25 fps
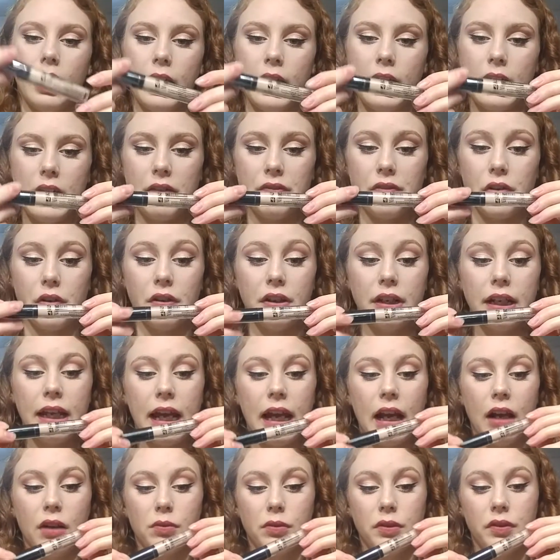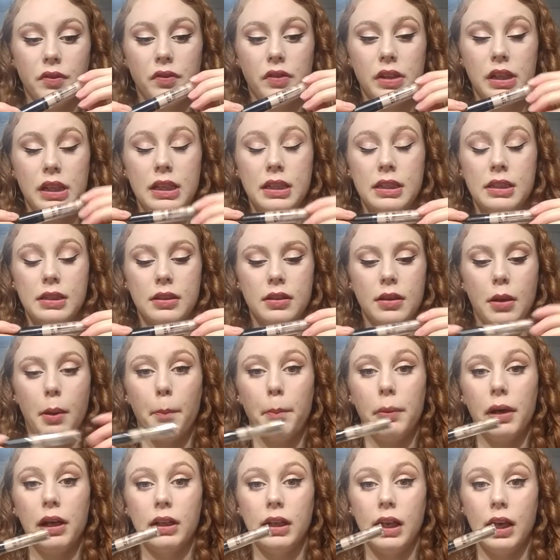And I've already had one of these,
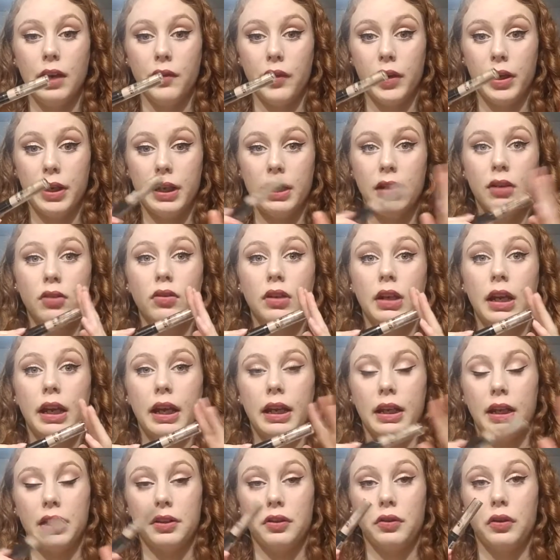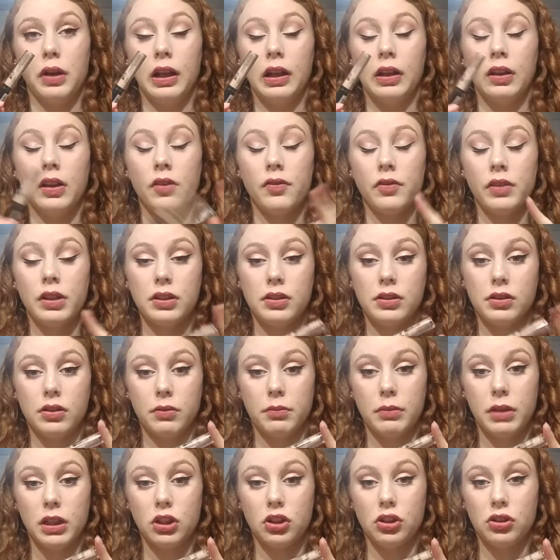but I ran out and I knew I loved this
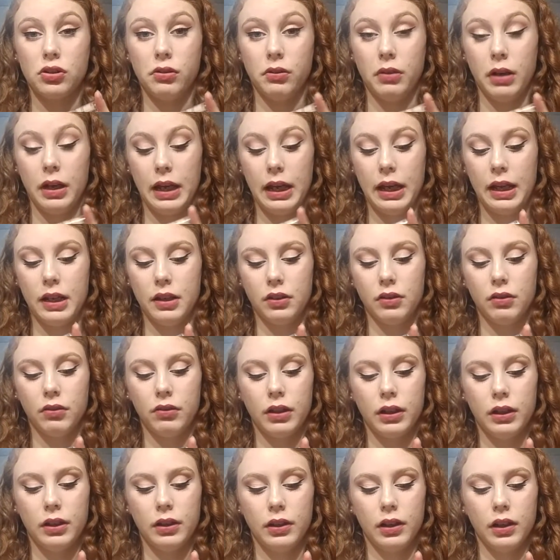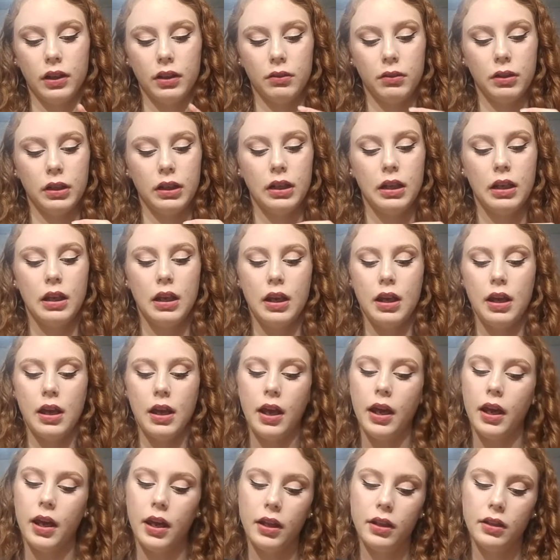so much, so I had to go get another one.
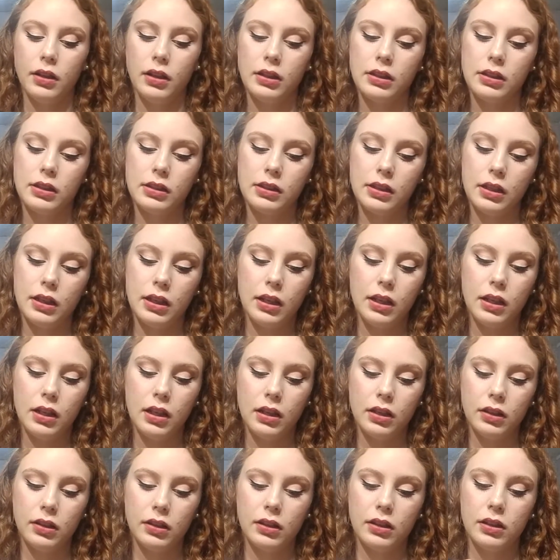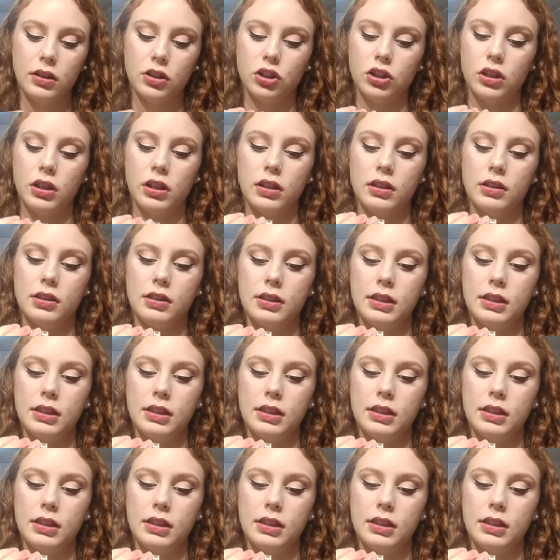And this is in the shade